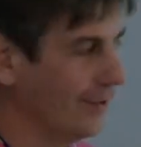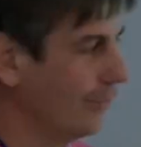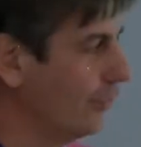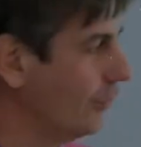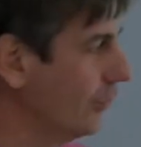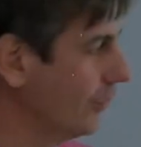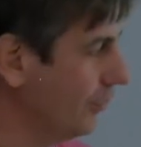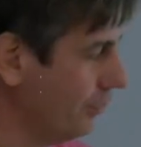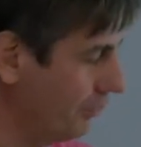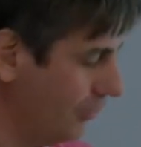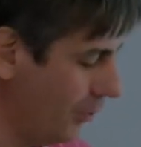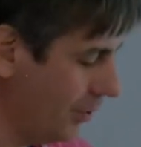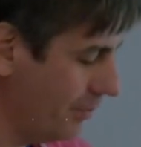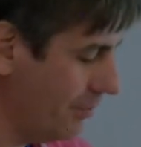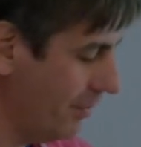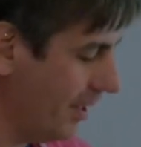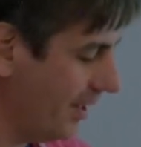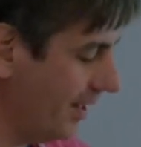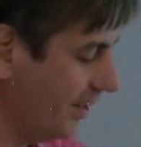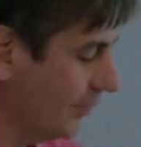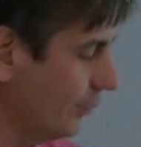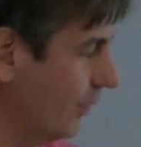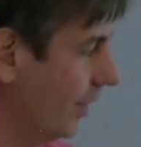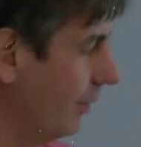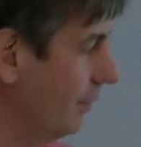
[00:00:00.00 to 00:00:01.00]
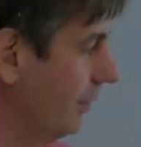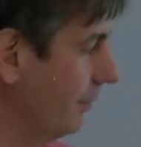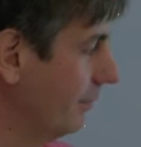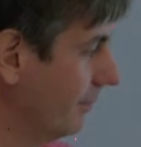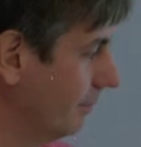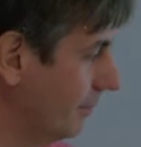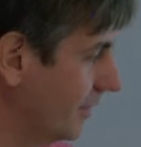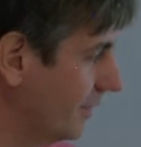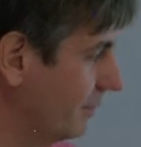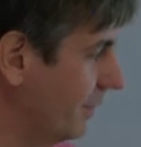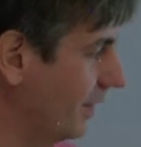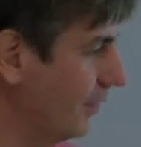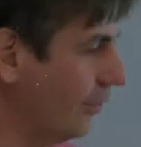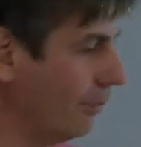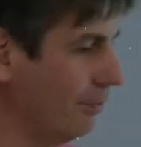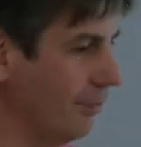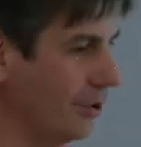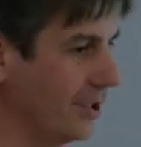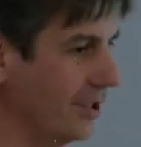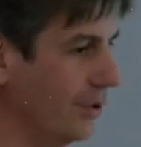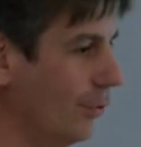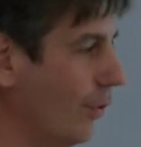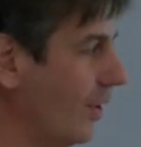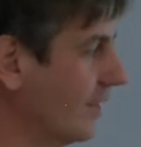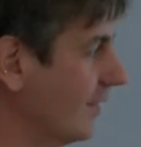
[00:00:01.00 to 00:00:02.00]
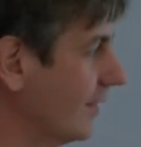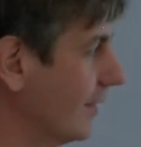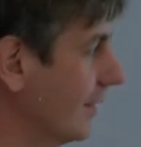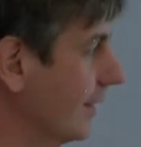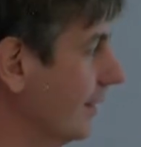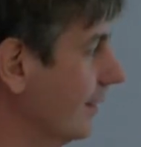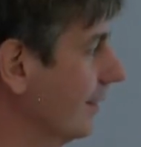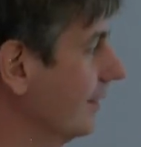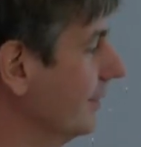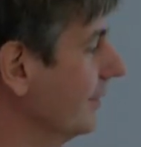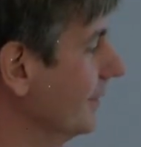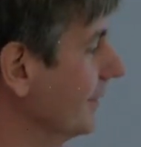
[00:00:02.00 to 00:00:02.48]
we might as well spend our money wisely.